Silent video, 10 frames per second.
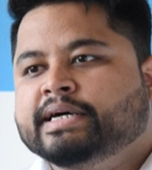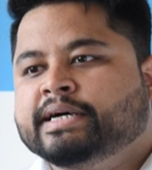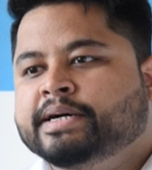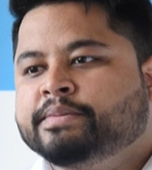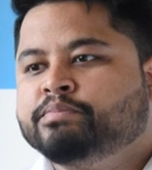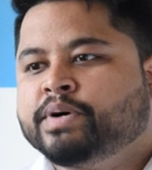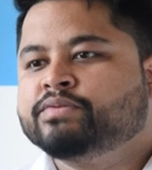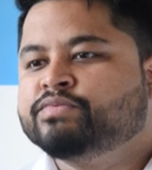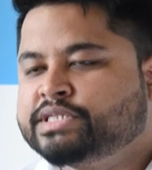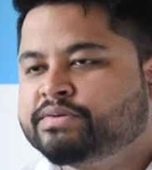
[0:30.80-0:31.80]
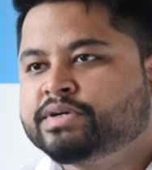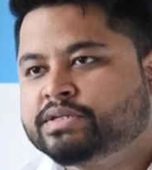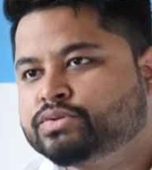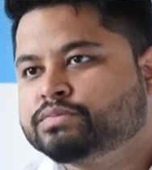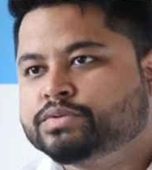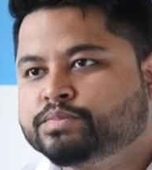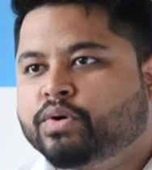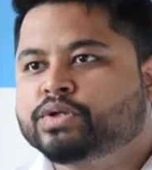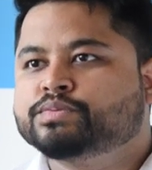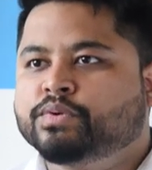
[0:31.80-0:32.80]
Uh, but whichever
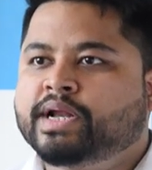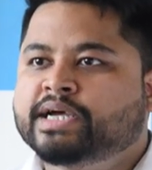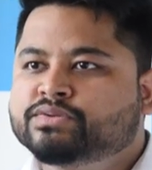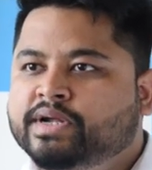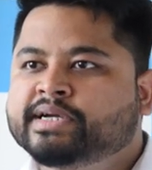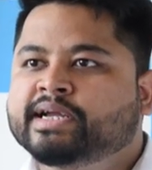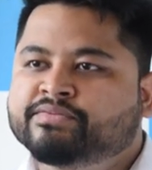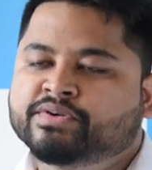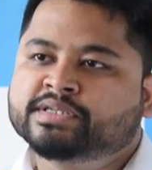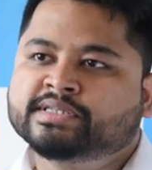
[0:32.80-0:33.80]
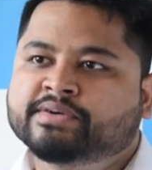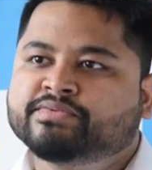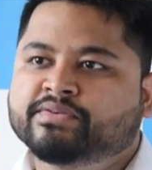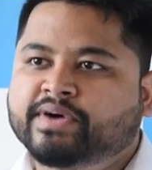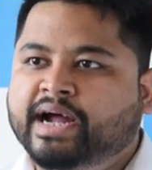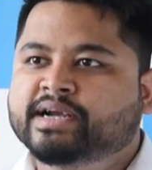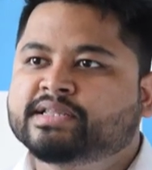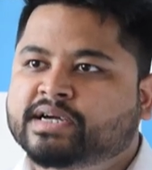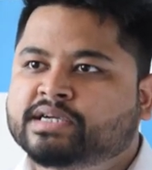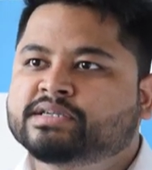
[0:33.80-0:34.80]
small, small isolated efforts that we have had
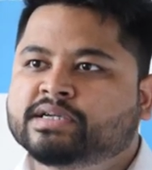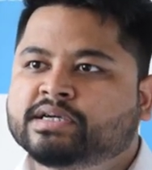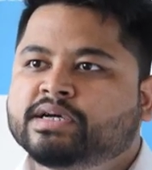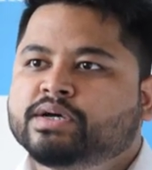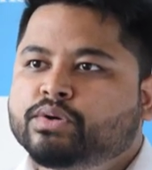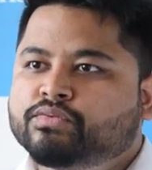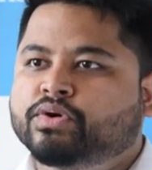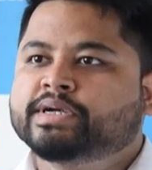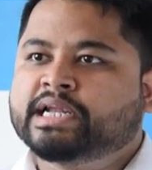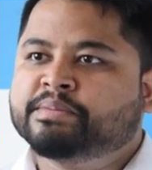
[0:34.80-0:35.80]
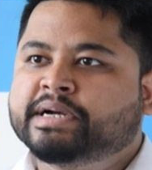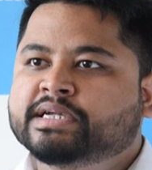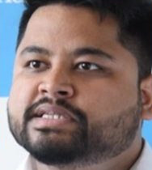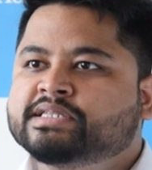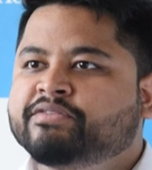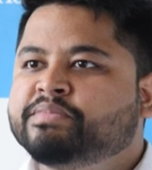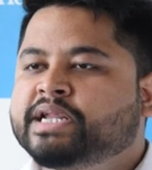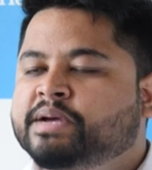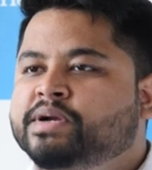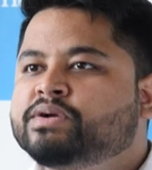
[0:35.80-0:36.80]
in the country for telemedicine, they've
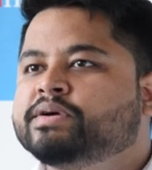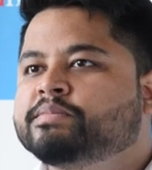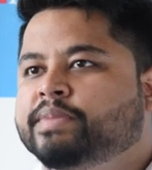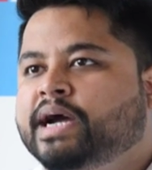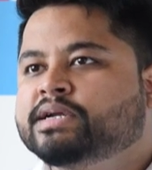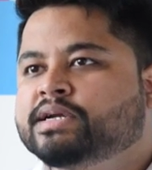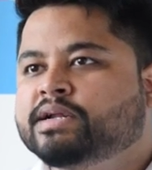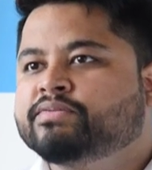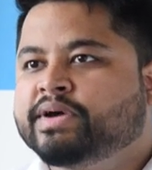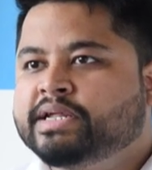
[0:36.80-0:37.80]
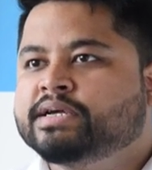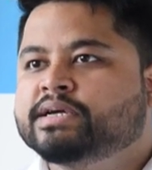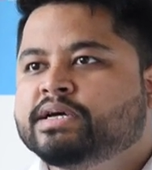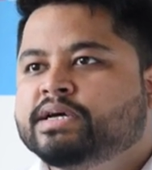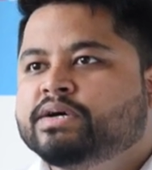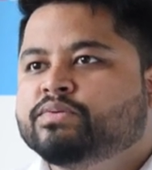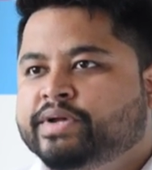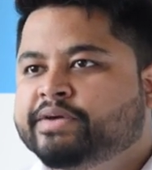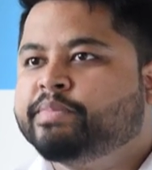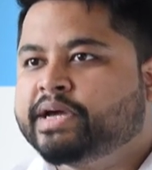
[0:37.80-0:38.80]
been able to impact it in a very,
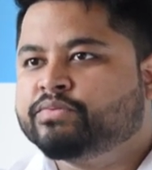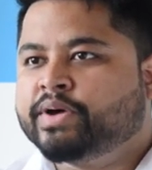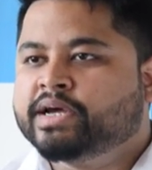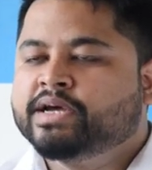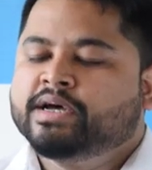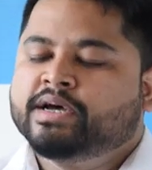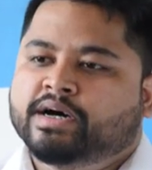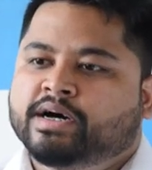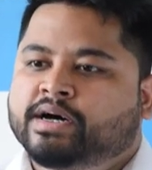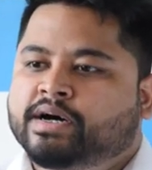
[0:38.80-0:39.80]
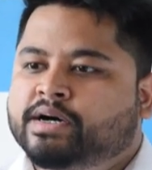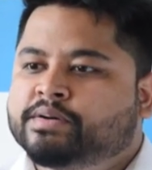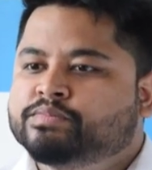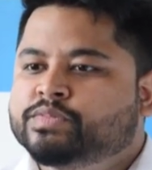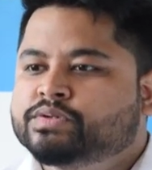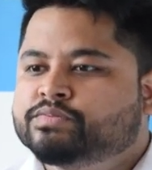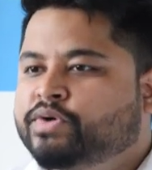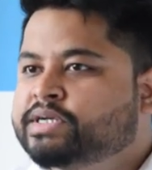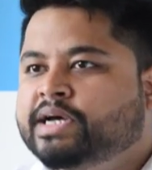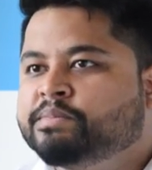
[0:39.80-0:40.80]
very big way. Uh,
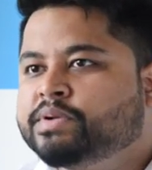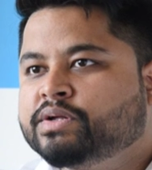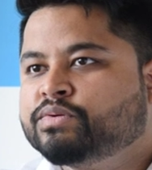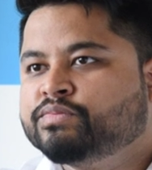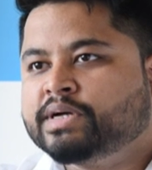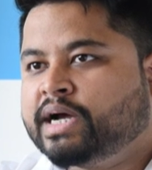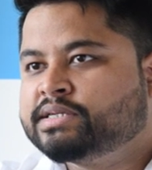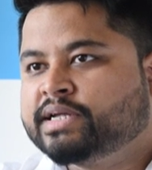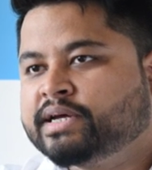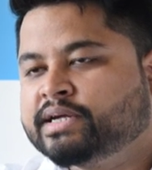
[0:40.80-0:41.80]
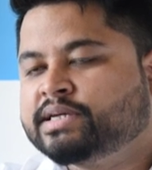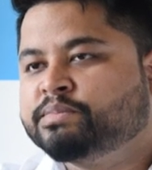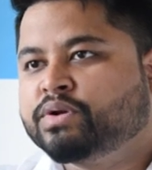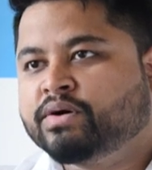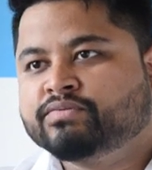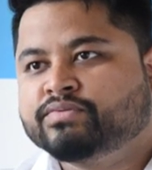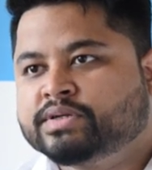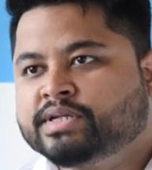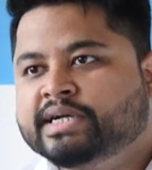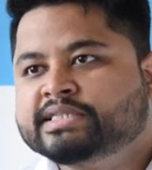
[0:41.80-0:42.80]
for example, you know, I'll take an example of
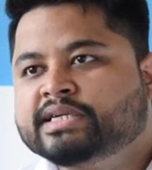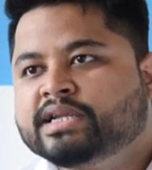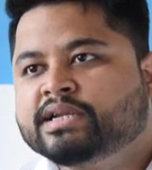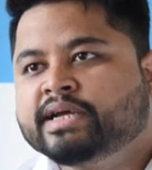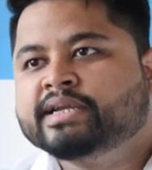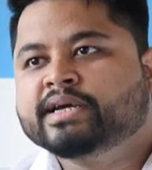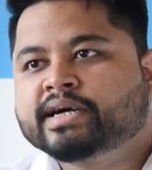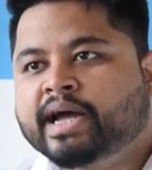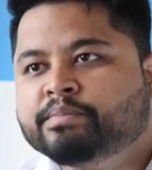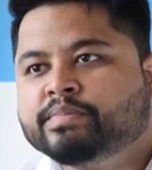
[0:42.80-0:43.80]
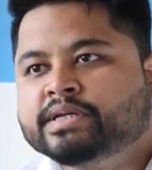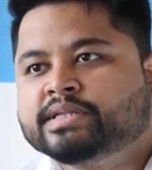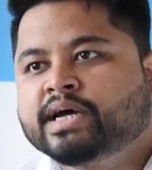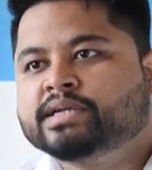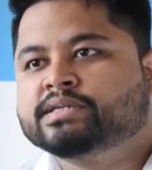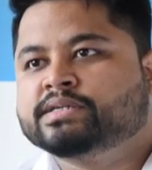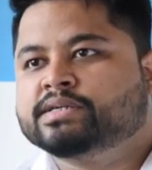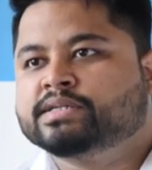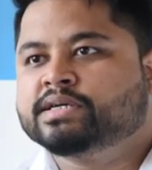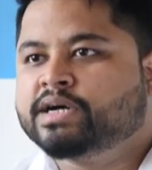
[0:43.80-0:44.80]
uh, the Digital India campaign that
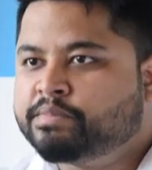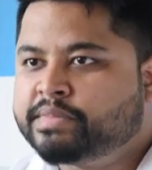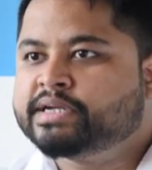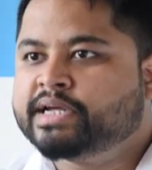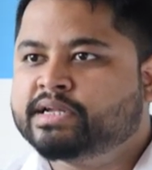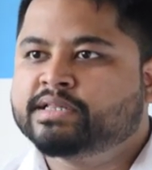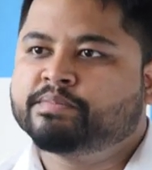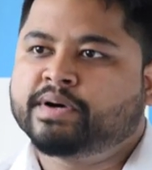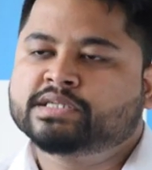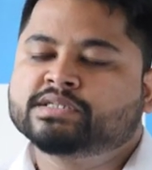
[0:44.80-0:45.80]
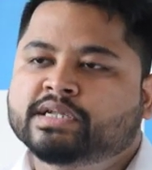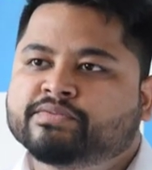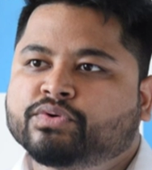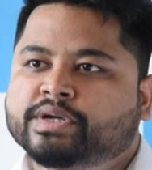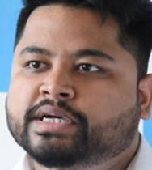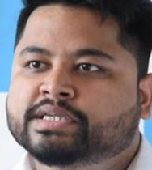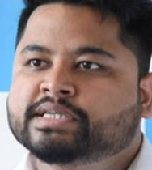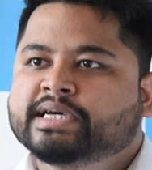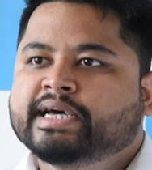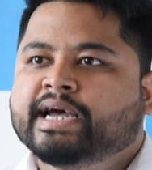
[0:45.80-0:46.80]
uh, the government did in the past three, four years,
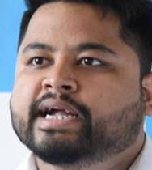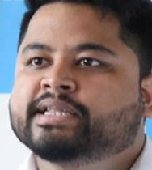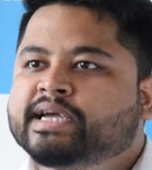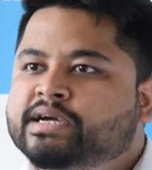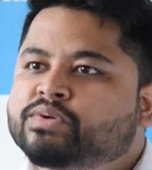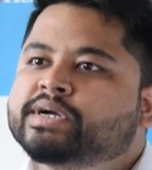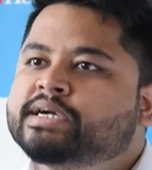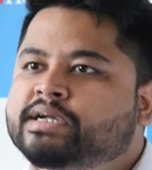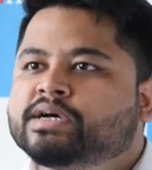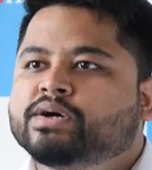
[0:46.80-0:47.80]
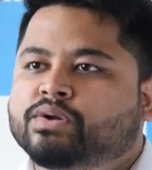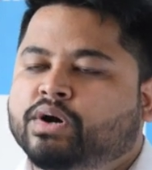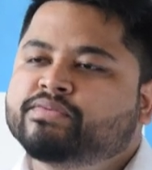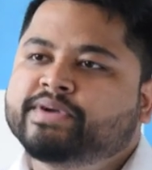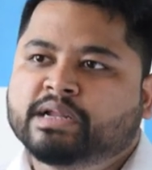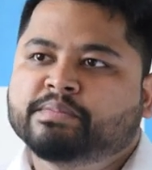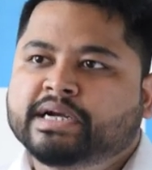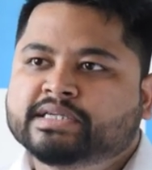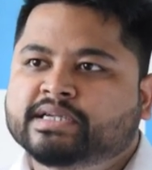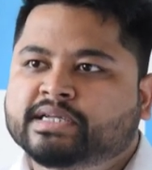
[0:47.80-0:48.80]
and they included a lot of
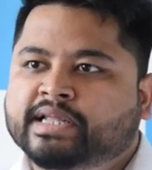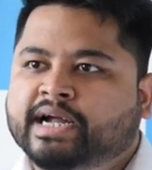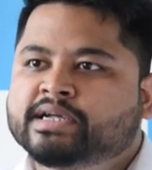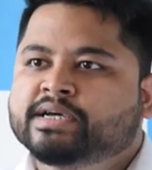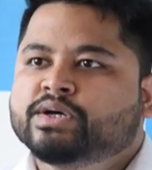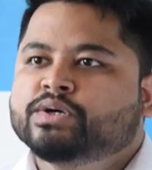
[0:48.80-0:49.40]
telemedicine in that.